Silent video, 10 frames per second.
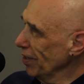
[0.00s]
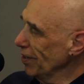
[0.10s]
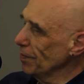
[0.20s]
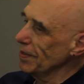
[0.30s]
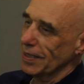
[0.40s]

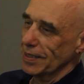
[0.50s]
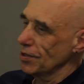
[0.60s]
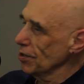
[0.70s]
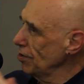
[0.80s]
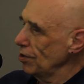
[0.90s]
that's
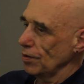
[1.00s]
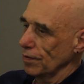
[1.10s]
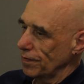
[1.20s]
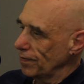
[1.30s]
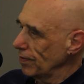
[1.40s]
just two
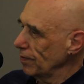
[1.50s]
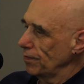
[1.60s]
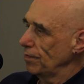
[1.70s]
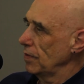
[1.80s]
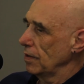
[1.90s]
of
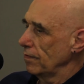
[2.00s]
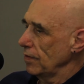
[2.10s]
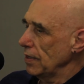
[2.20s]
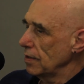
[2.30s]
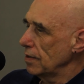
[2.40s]
at
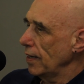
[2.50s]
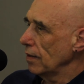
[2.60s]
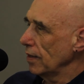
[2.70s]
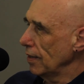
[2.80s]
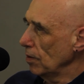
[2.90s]
least 10
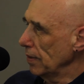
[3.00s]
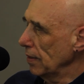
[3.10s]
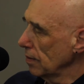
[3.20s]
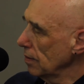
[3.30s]
I know about.